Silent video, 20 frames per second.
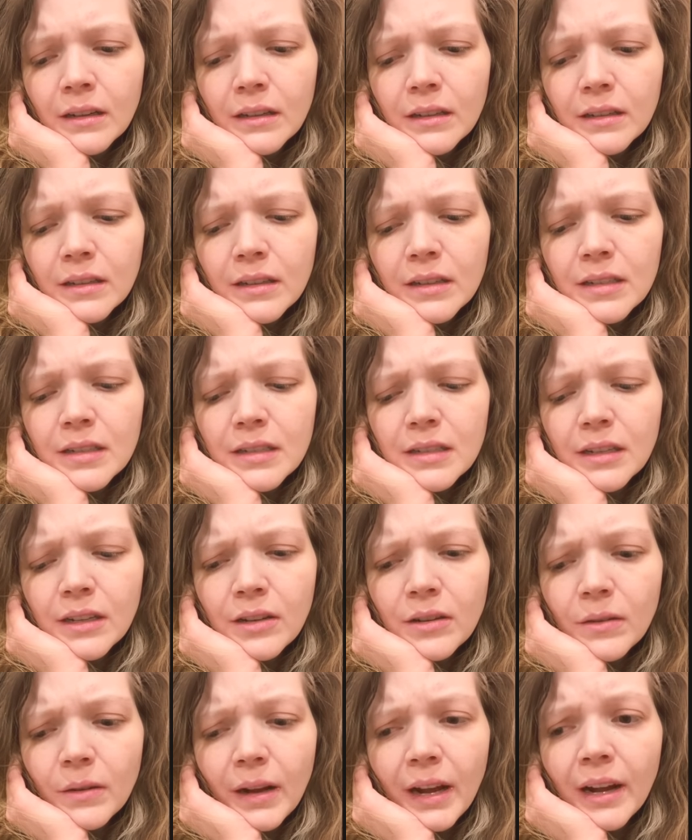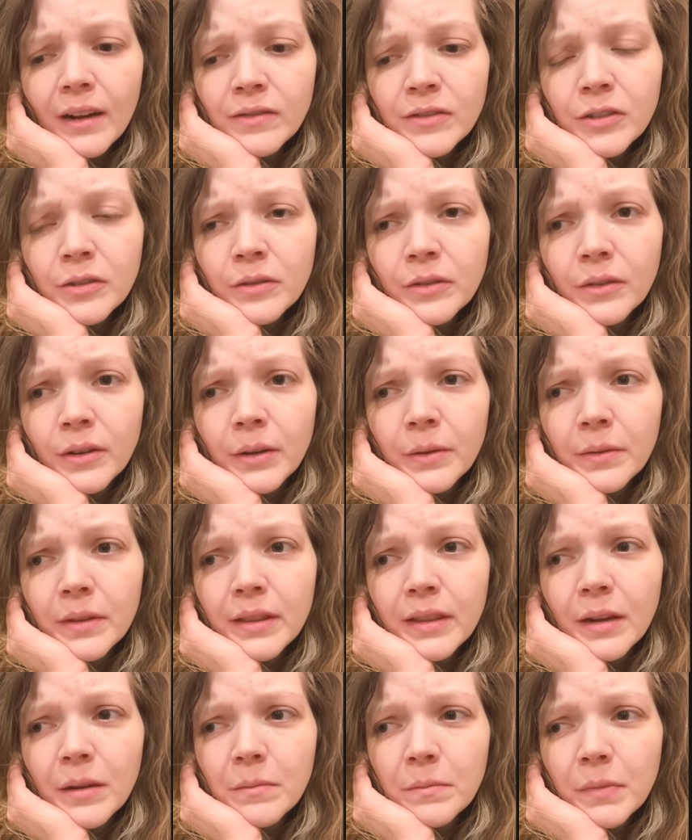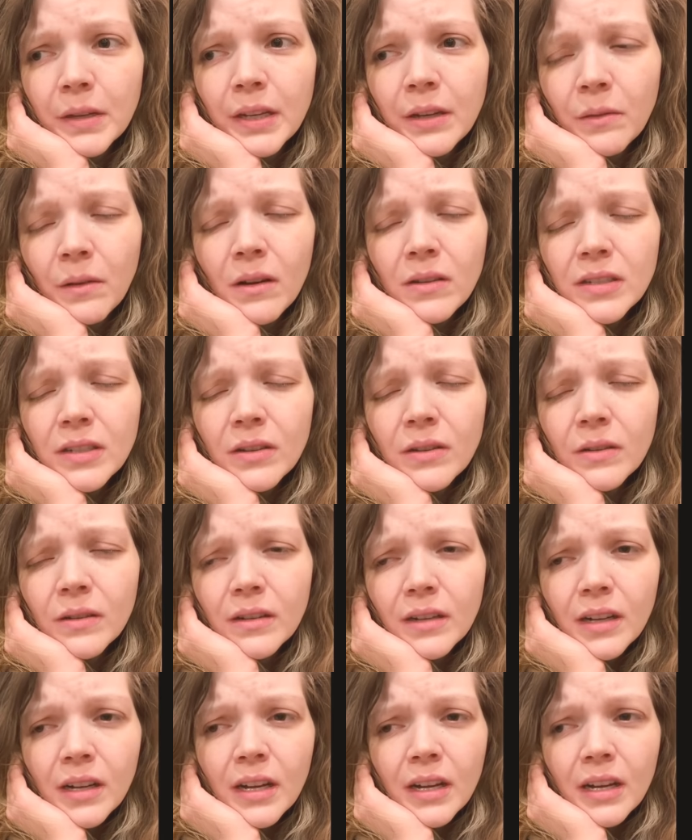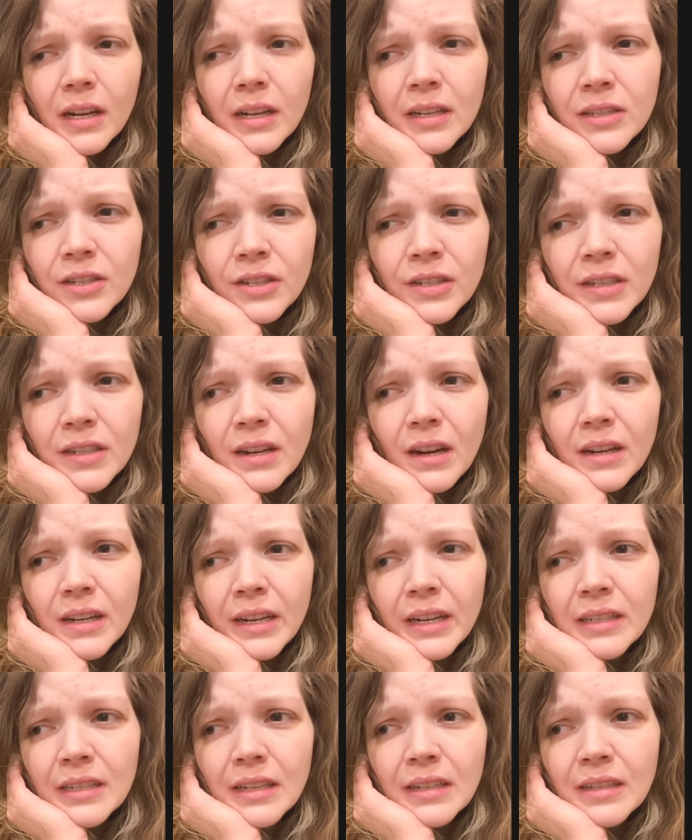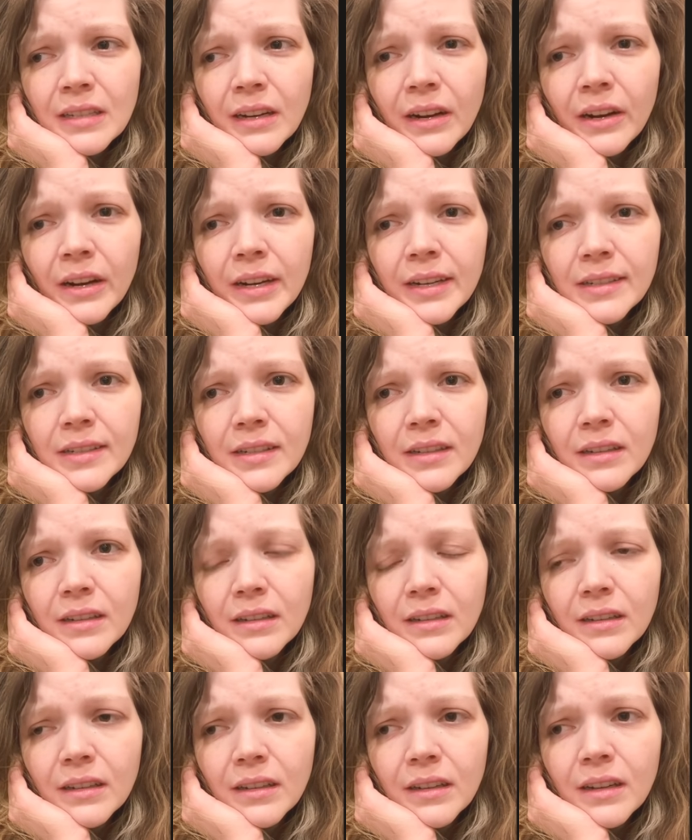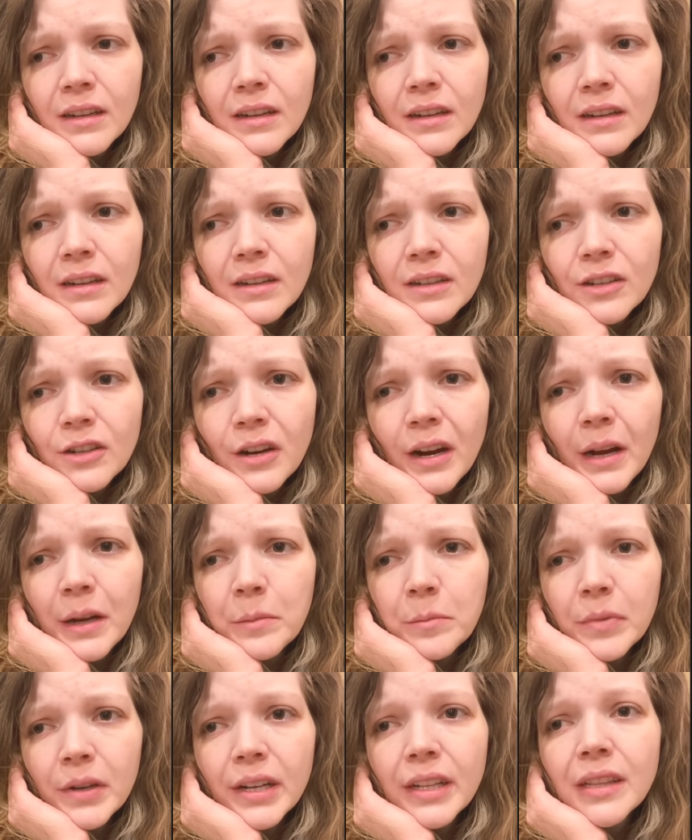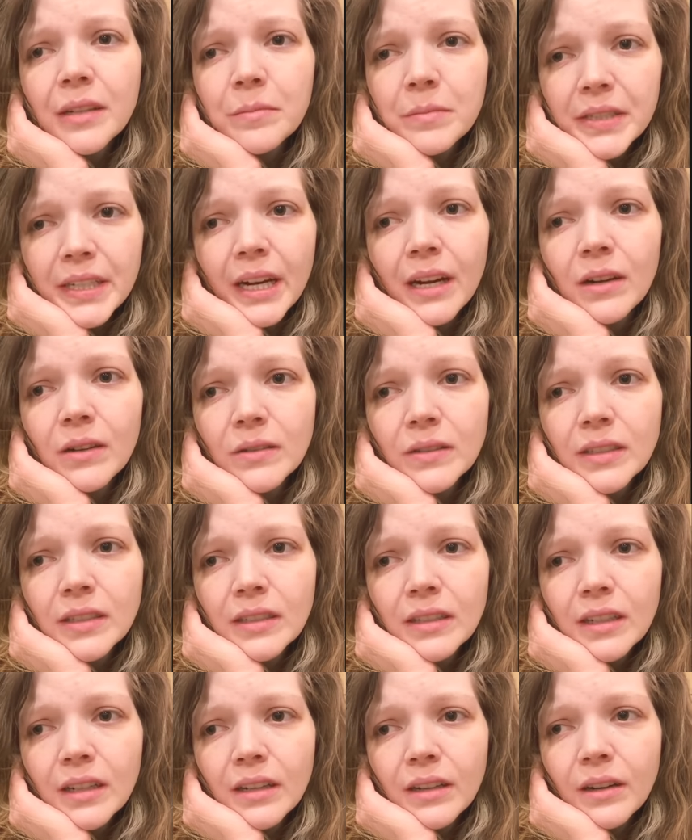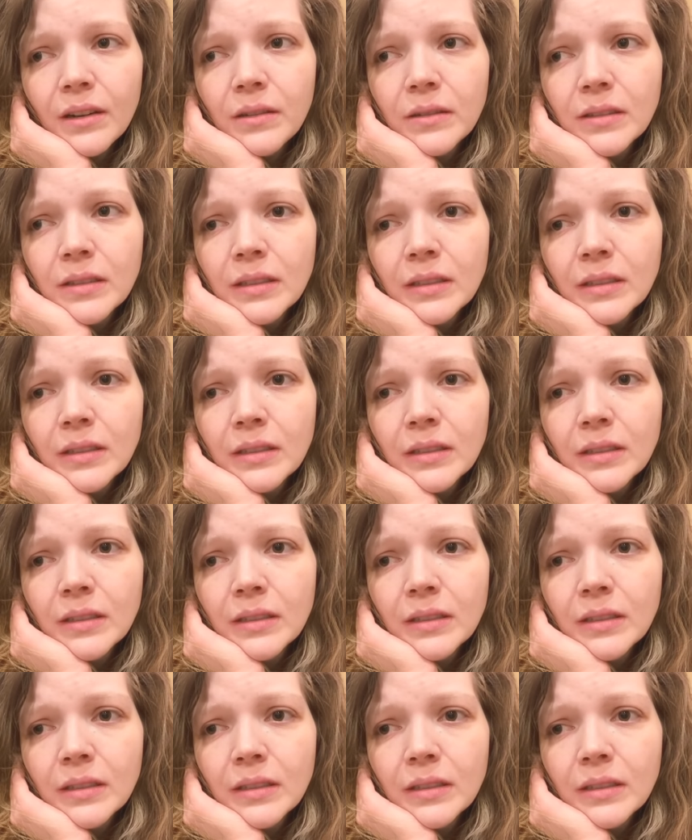just, you don't have to agree with them, but you also, it's just not necessary to try and bring them down, you know?